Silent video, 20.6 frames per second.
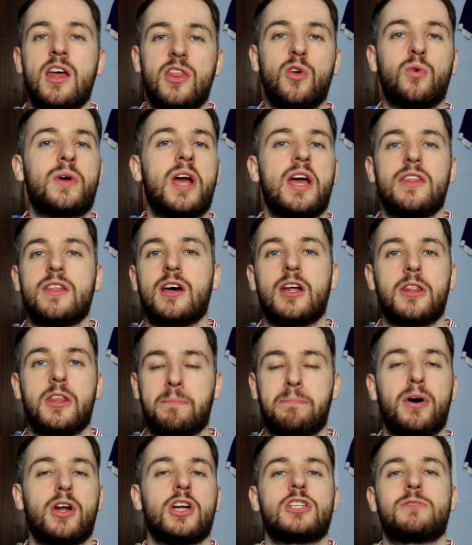They'll get the
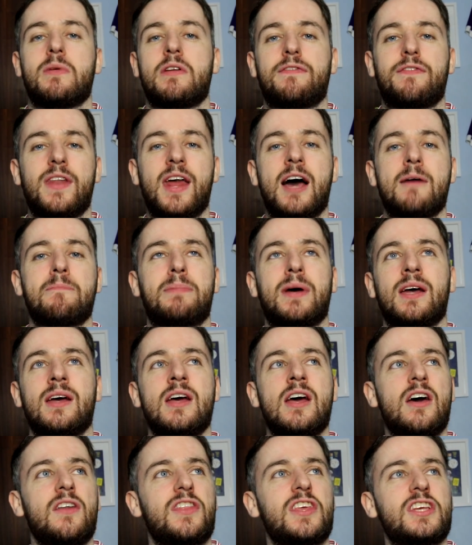punishment for that, but
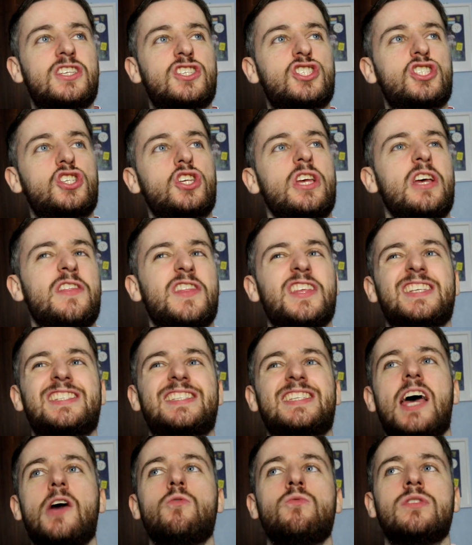the
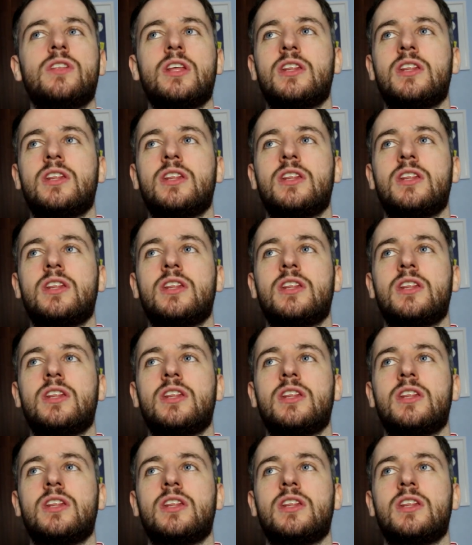sound